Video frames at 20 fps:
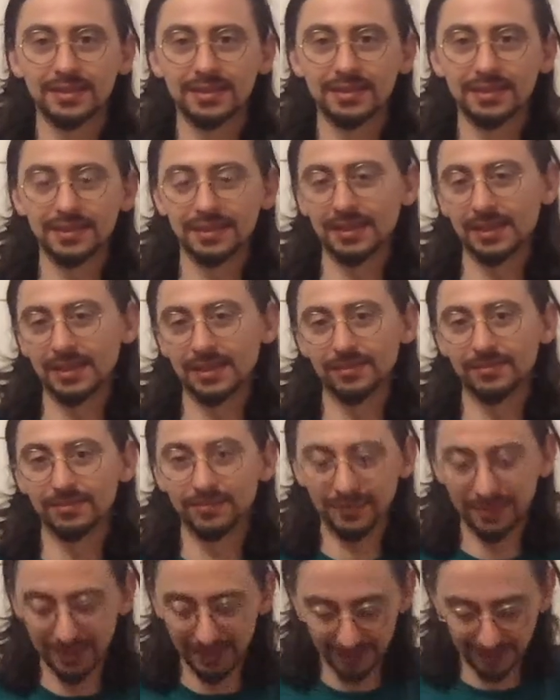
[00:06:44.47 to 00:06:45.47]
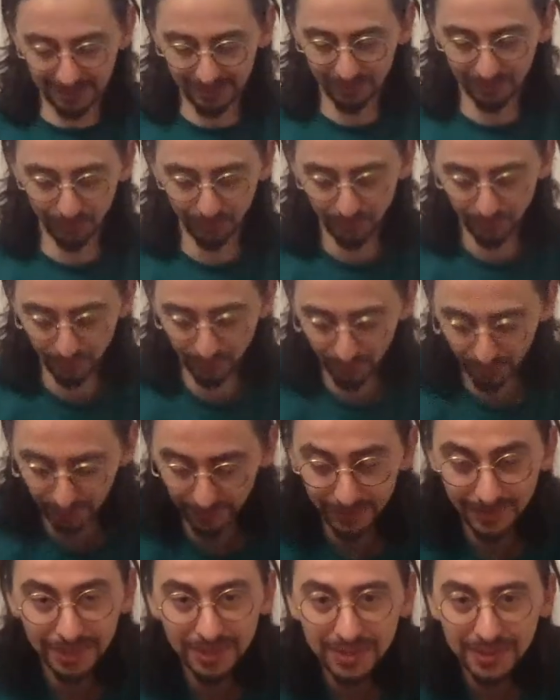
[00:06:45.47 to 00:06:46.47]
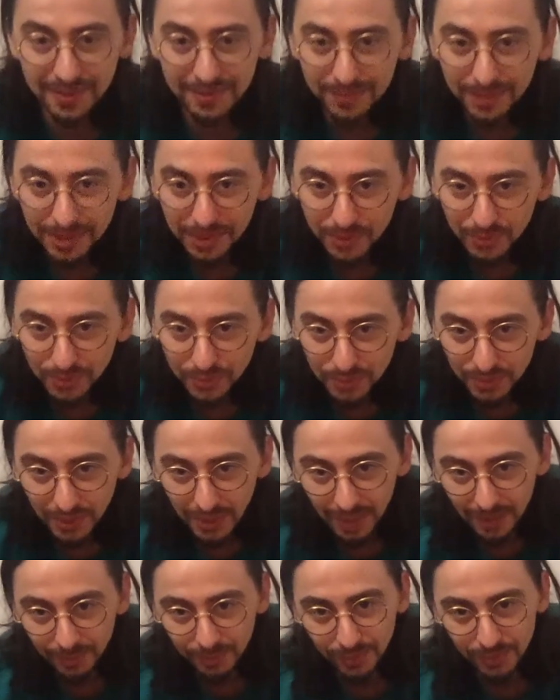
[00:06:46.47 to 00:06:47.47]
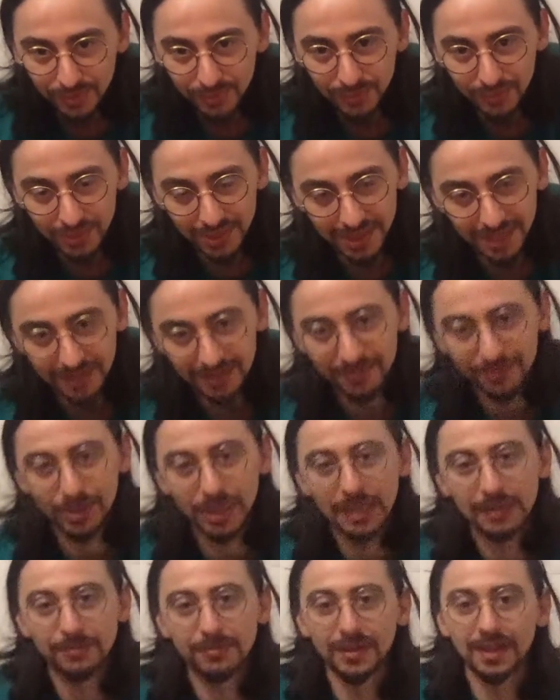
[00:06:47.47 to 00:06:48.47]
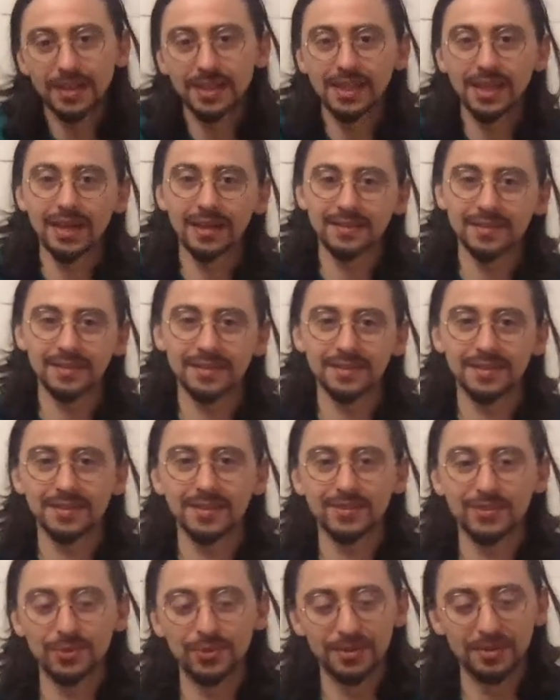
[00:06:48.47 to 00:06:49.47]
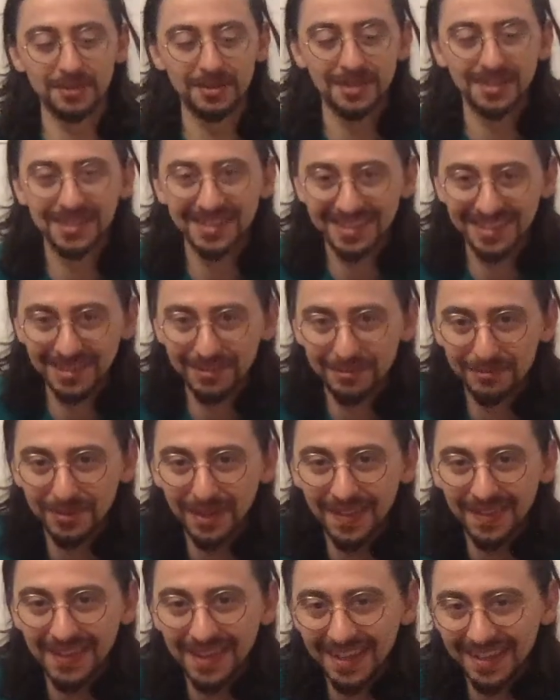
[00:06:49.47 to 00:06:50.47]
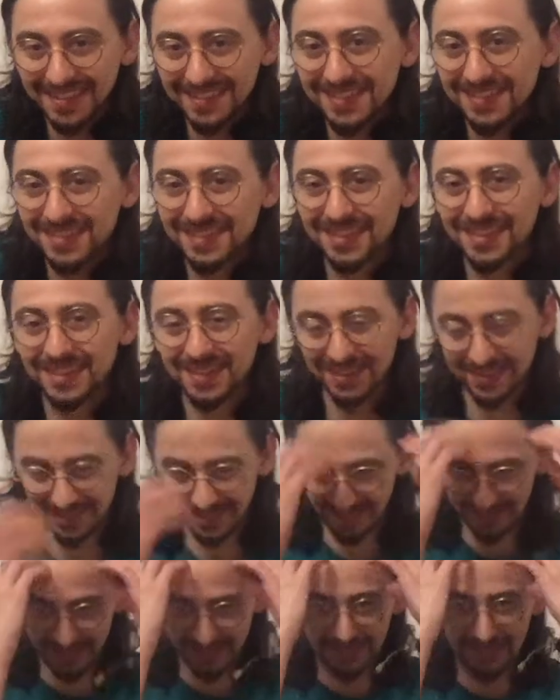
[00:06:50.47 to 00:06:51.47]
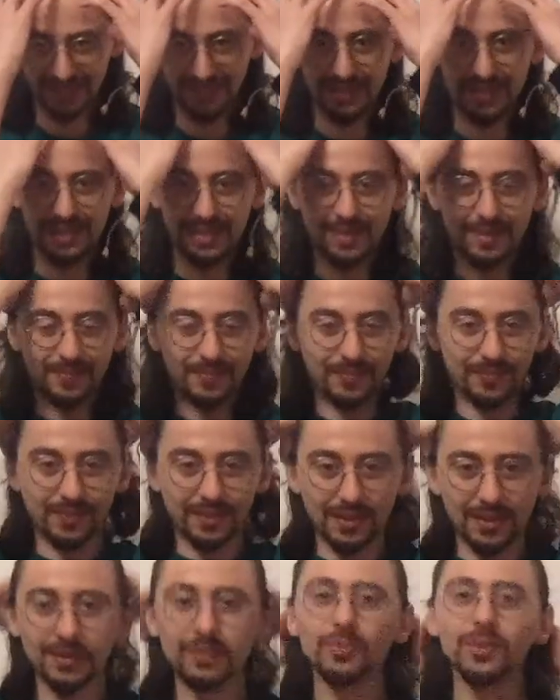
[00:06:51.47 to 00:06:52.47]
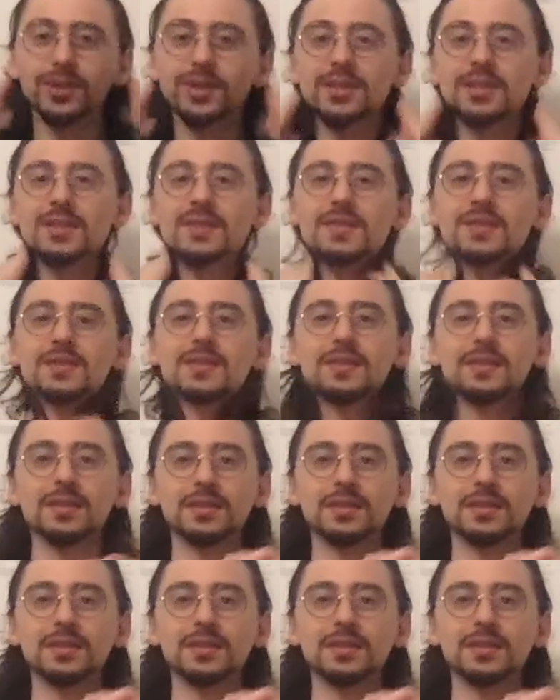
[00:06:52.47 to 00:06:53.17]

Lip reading: yeah, to finish this video, I want to share a really funny exercise, or a fun exercise, which is